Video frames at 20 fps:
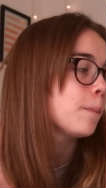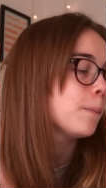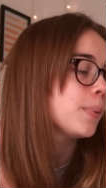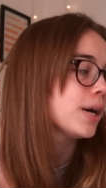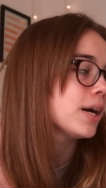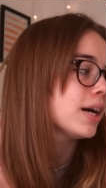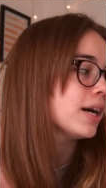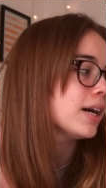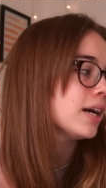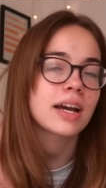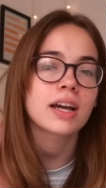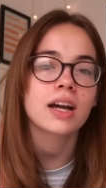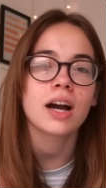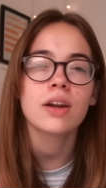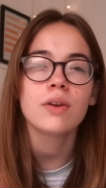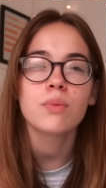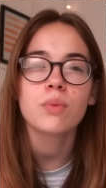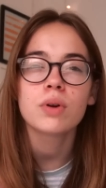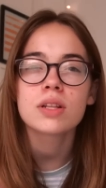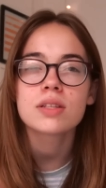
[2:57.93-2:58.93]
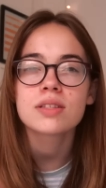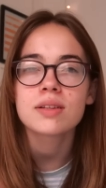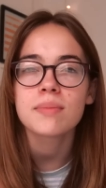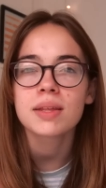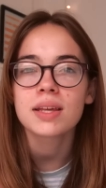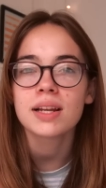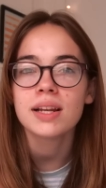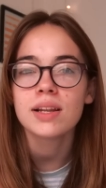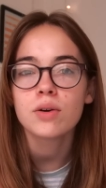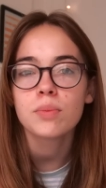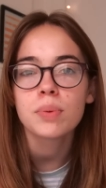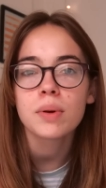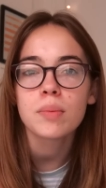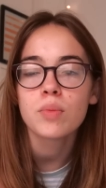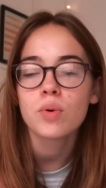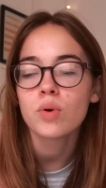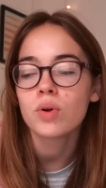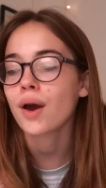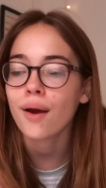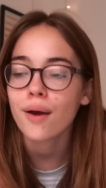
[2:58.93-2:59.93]
but I kind of wanted something a little bit
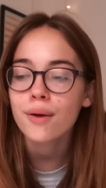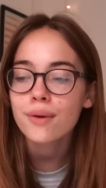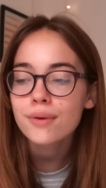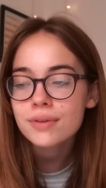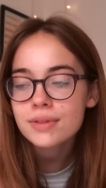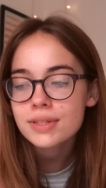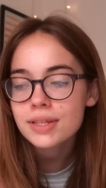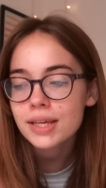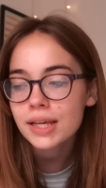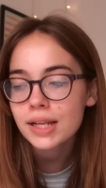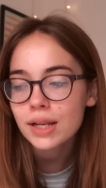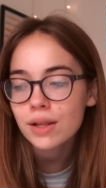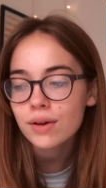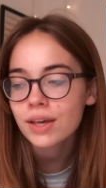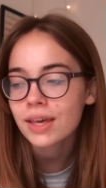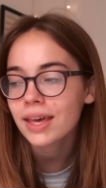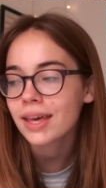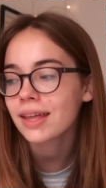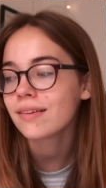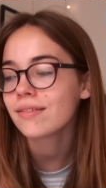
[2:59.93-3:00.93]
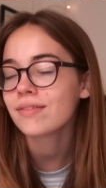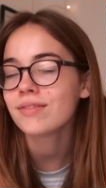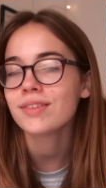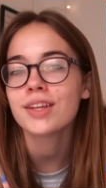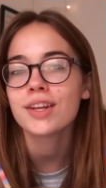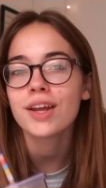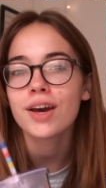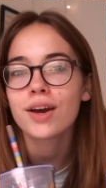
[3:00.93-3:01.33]
more cozy looking, you